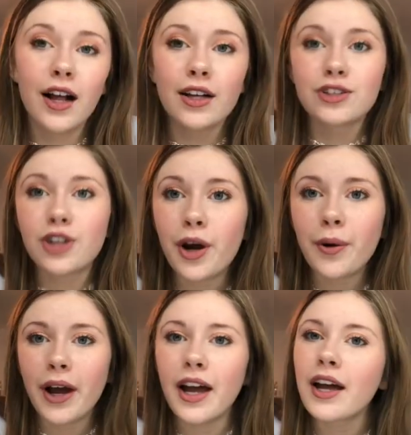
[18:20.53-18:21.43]
So,
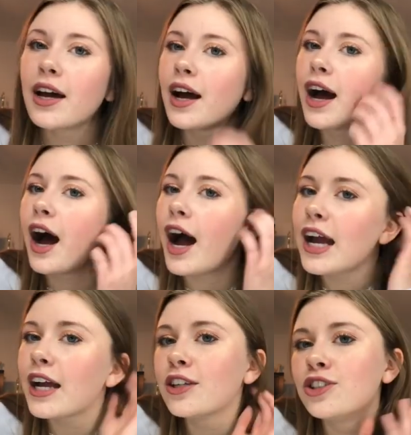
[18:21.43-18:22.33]

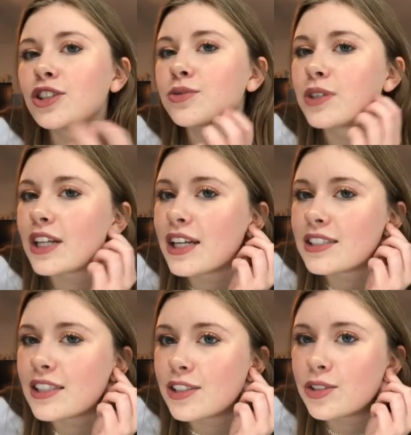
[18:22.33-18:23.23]
I just realized
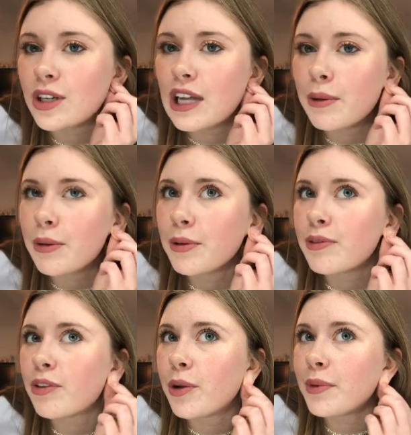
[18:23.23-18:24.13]
that this whole time I've been
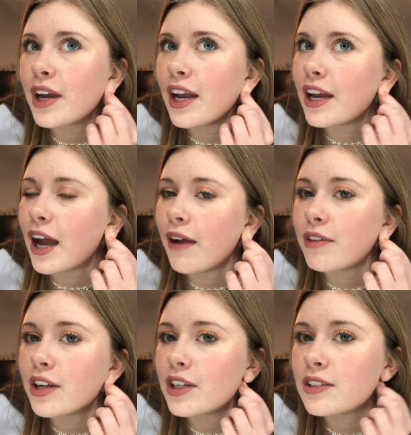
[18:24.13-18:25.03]
filming, I didn't have
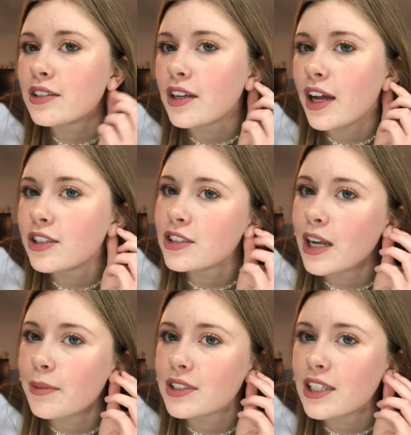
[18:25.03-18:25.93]
earrings in. I just had
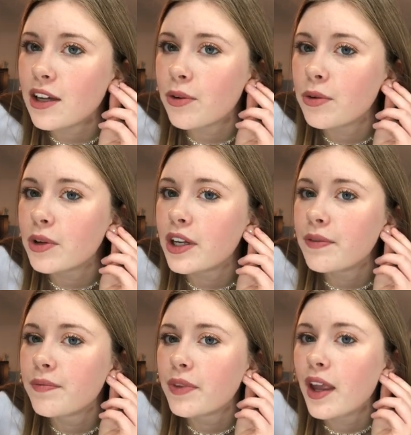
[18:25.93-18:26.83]
my second hole in.
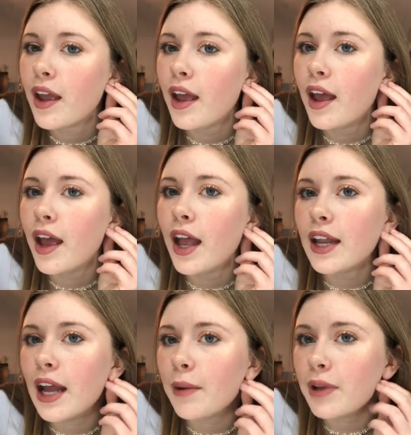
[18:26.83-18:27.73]
And
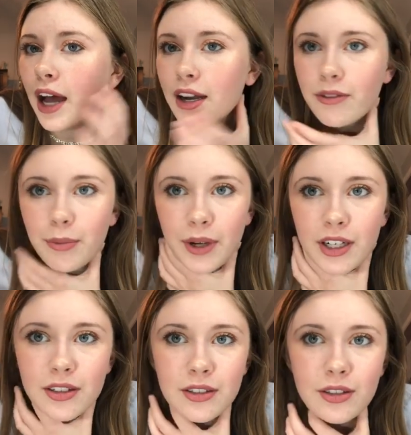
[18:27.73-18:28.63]
now I'm kind of
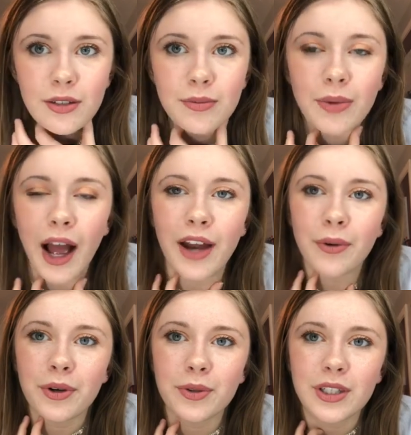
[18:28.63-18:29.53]
embarrassed. But I don't
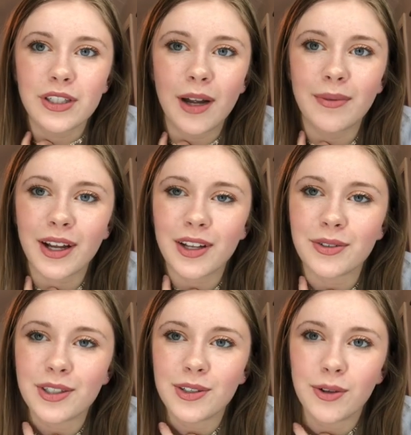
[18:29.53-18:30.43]
want to redo, I'm not going to
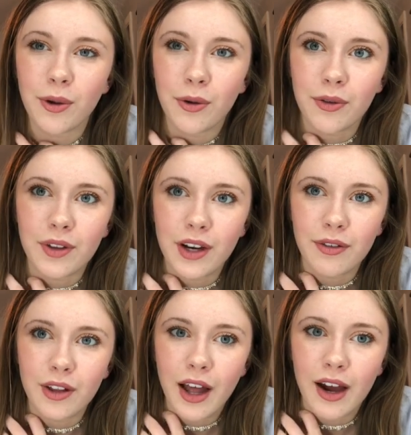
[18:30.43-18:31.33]
redo the whole video for
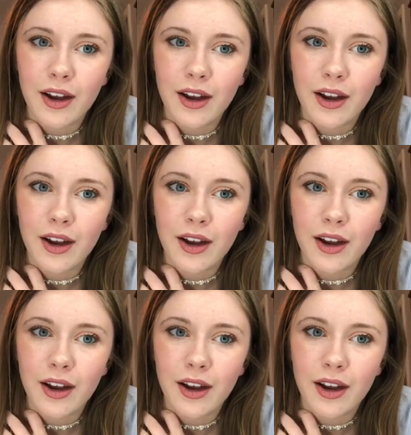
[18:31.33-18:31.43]
that.